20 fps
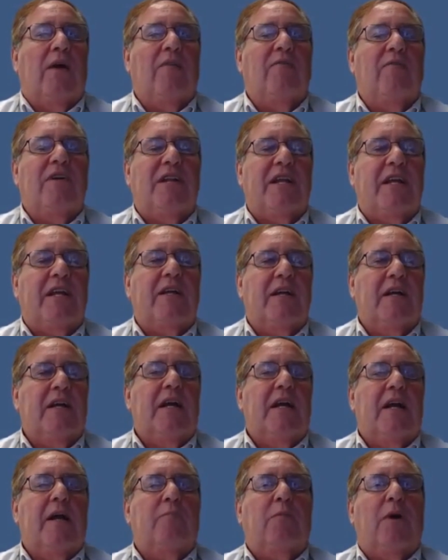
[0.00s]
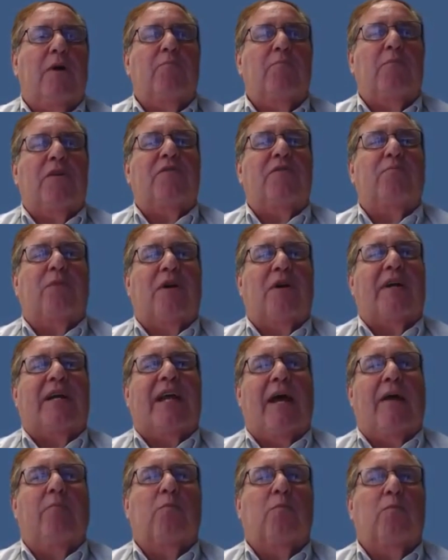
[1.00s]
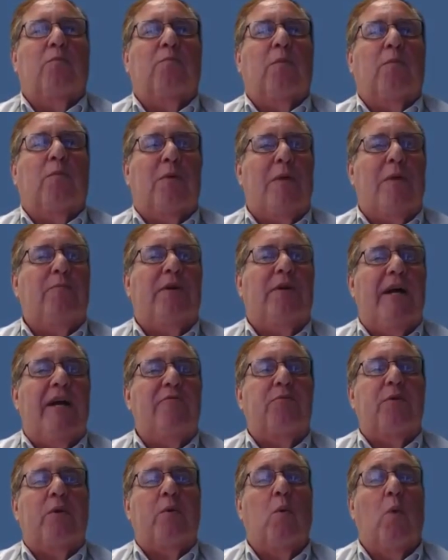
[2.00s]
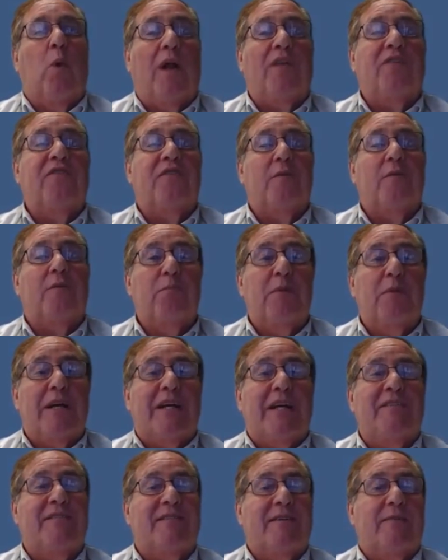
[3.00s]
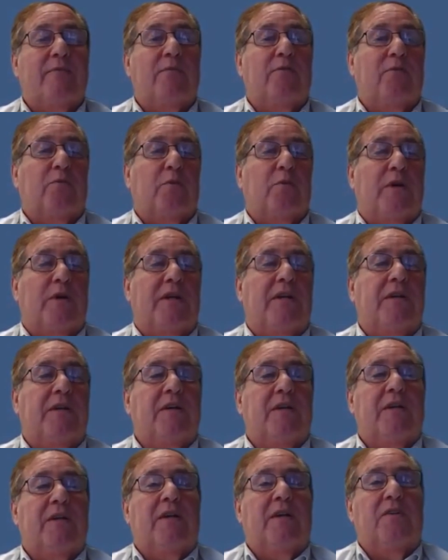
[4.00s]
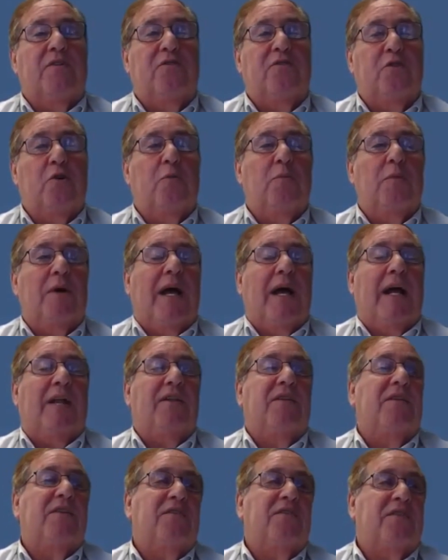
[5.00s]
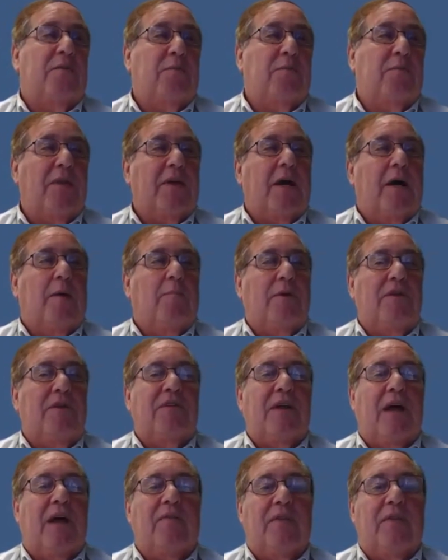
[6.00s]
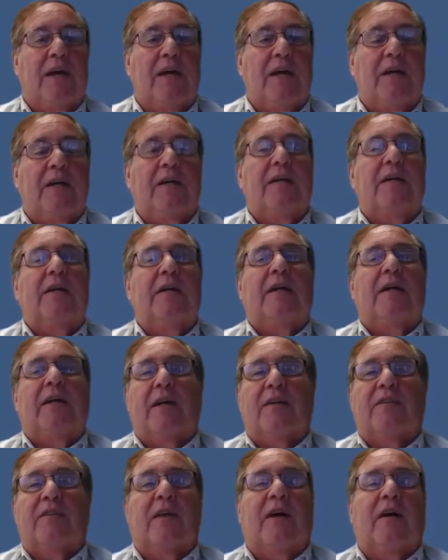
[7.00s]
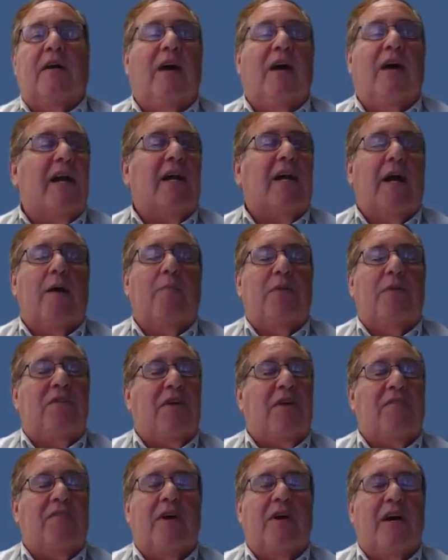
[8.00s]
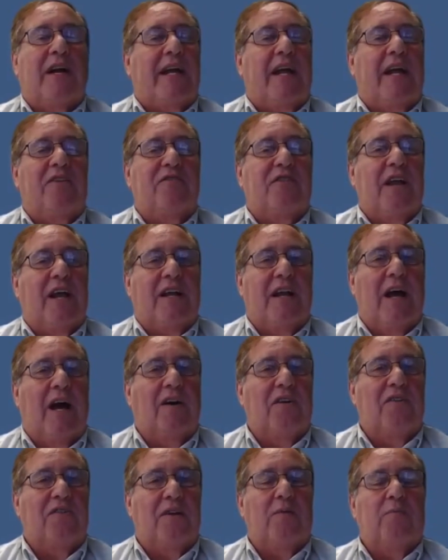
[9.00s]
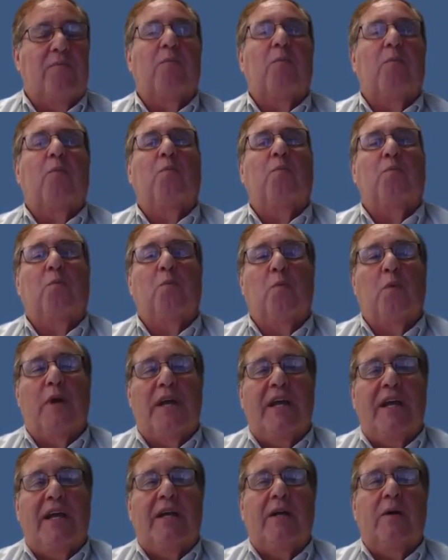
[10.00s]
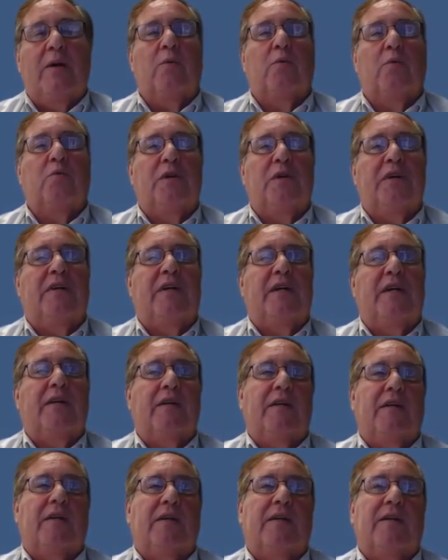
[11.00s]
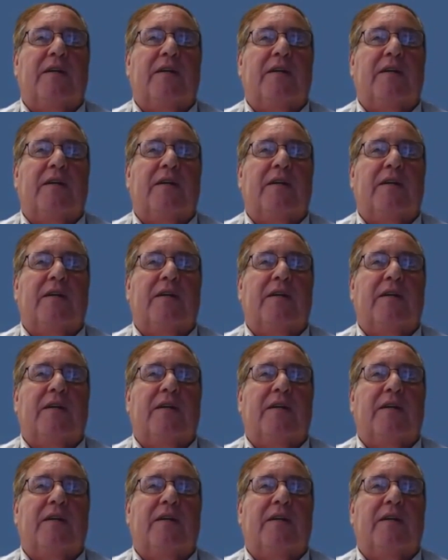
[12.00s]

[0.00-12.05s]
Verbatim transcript: everything. But again, when people ask me what's the biggest difference between Zuma and some other companies out there, a lot of companies have cutting edge technology. We really,